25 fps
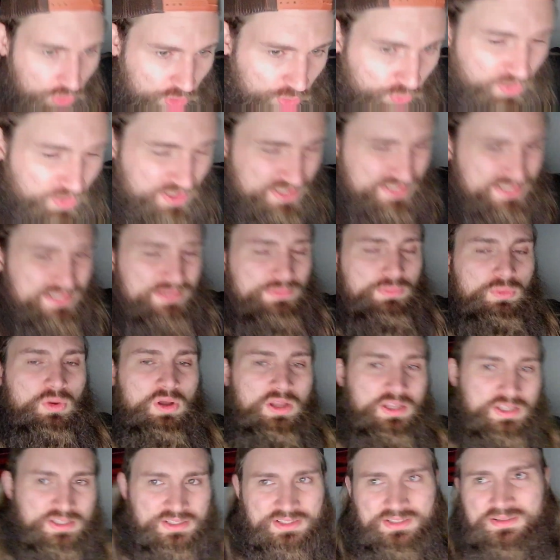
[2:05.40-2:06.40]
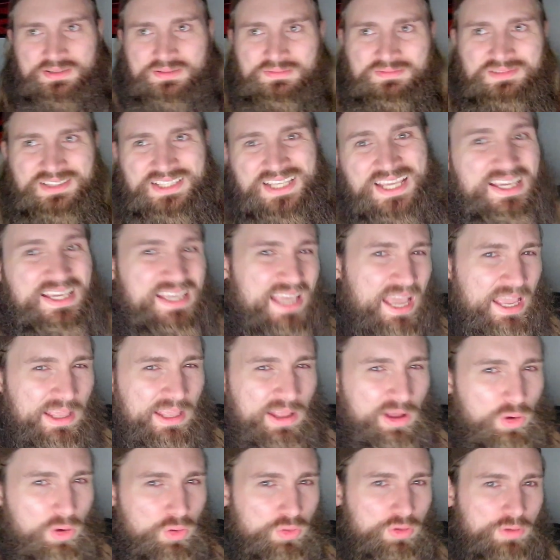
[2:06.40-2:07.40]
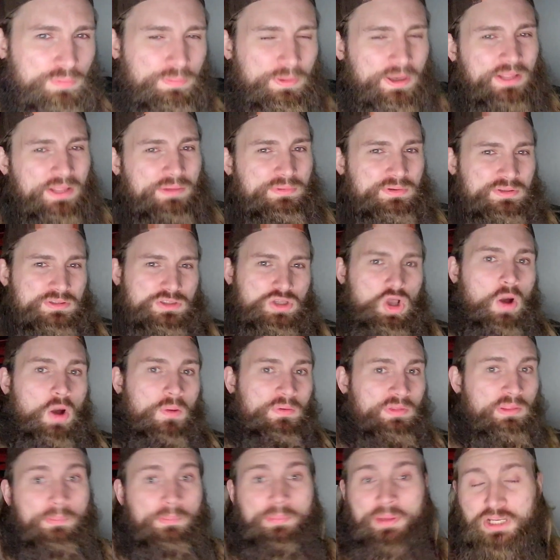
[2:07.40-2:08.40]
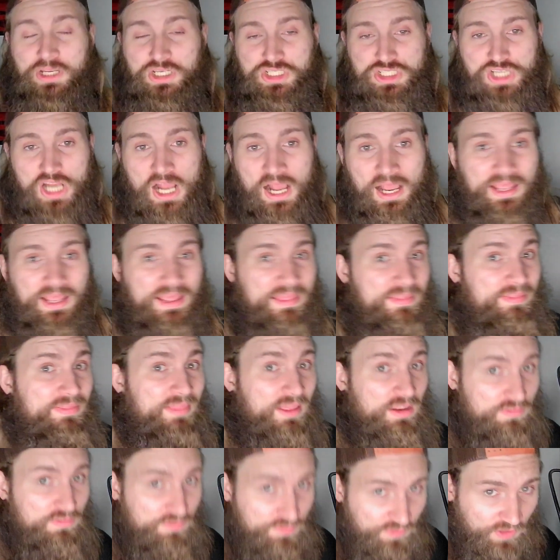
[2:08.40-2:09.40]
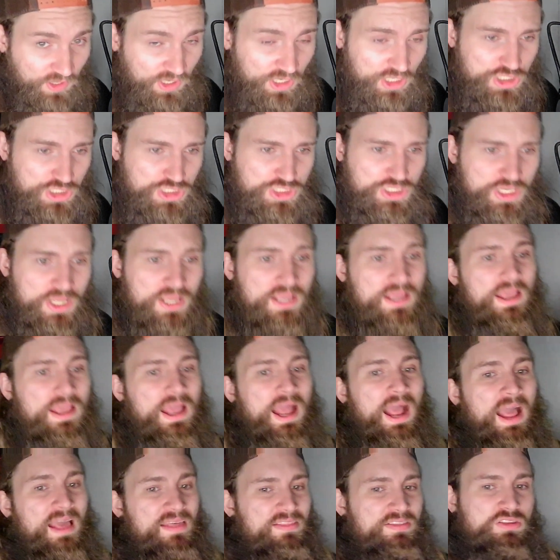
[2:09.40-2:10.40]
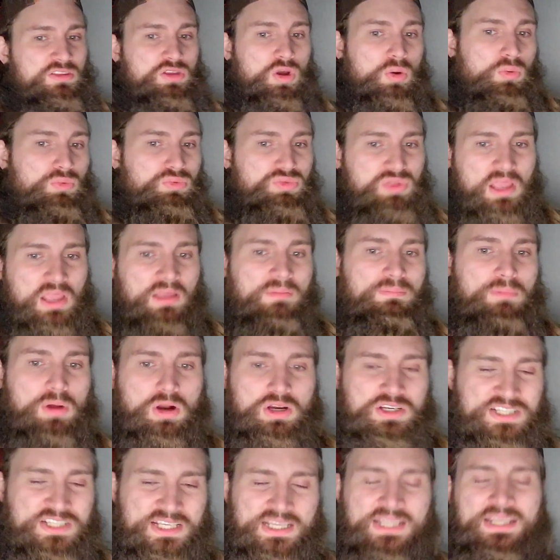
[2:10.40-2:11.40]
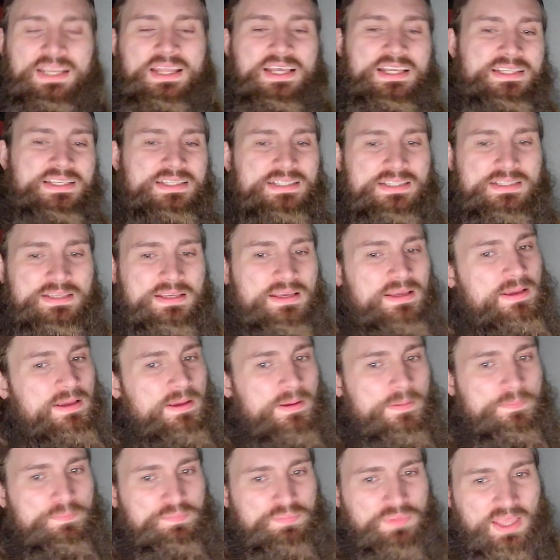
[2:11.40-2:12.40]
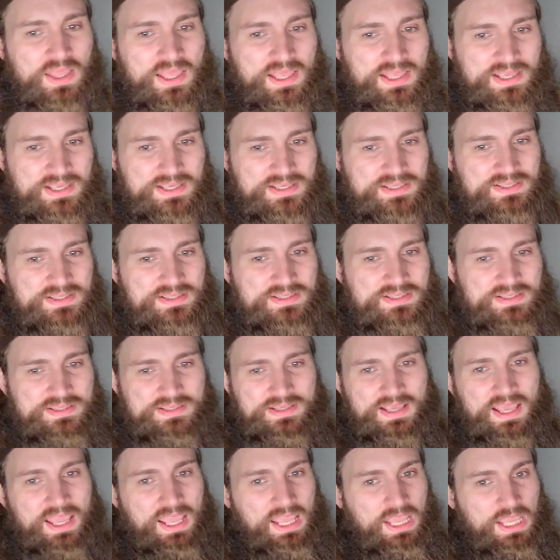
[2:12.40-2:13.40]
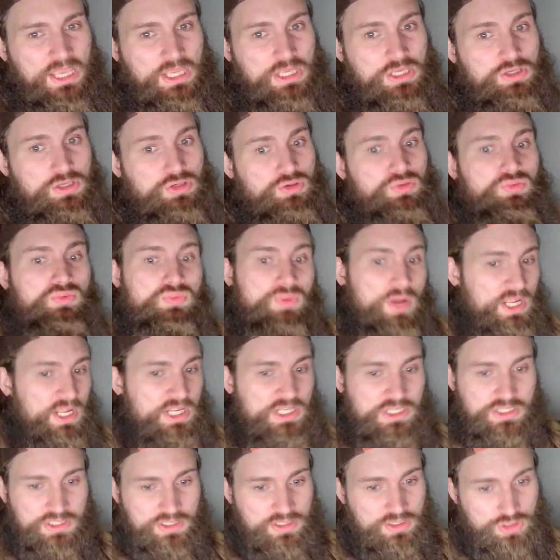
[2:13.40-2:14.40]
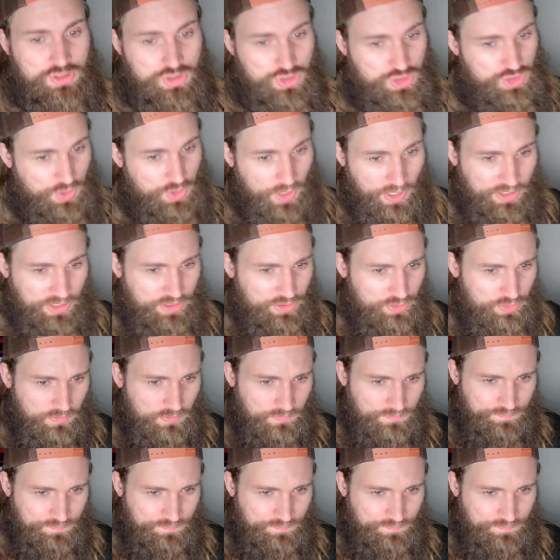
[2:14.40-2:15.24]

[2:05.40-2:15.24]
was not was TKO'd, but he was caught with a big shot and then finished. I don't think Martinez is a great striker.